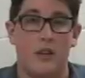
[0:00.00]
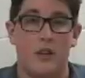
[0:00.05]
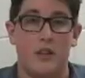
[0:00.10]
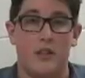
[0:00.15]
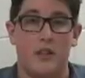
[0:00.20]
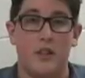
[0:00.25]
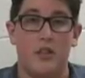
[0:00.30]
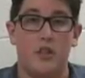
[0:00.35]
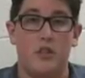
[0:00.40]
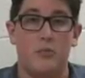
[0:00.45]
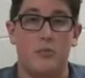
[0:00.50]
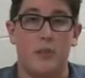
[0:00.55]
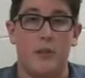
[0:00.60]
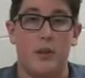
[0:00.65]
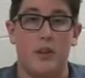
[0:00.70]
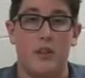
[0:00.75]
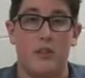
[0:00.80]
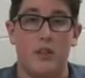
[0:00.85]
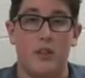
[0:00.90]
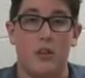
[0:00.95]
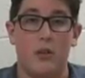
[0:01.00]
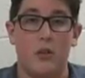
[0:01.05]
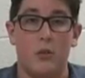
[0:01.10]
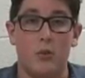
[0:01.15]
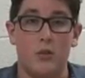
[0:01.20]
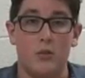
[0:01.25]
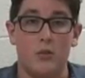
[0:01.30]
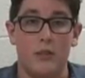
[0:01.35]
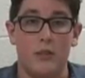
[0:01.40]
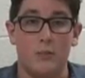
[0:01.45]
These should be the
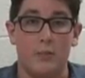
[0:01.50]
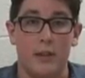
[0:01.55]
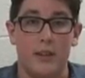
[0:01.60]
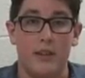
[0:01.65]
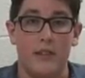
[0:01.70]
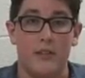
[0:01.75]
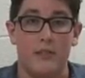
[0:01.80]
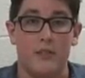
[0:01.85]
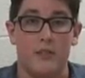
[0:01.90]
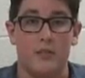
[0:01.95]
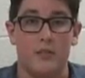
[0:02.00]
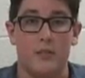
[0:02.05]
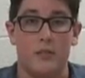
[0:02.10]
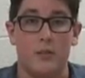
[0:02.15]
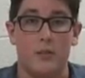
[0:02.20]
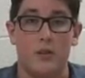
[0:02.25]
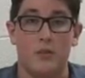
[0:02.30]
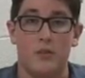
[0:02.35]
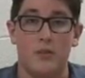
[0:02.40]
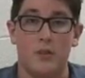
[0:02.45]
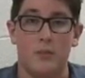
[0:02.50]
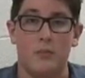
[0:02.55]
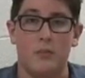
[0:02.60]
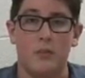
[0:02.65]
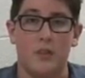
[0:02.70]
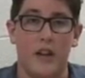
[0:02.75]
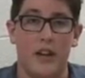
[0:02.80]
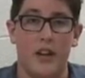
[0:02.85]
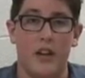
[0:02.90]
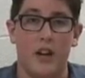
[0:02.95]
only places where
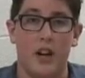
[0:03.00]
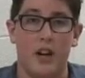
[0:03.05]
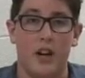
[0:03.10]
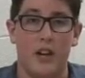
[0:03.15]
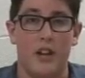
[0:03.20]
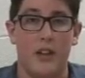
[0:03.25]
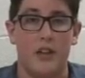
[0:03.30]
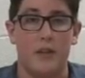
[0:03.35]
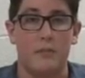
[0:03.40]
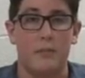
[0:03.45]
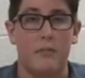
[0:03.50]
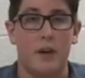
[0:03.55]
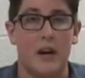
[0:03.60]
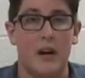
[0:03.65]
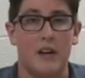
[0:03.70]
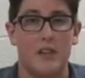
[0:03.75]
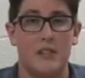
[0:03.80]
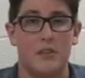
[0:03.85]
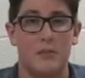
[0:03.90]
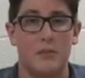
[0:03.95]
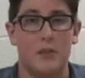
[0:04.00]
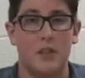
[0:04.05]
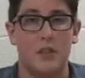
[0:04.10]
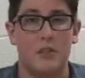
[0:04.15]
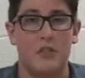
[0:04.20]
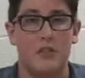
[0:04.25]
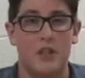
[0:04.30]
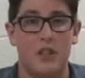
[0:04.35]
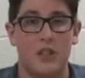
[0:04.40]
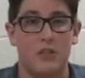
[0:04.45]
some light hugging and possibly
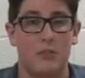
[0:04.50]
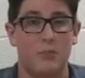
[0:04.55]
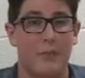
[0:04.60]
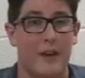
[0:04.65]
a gentle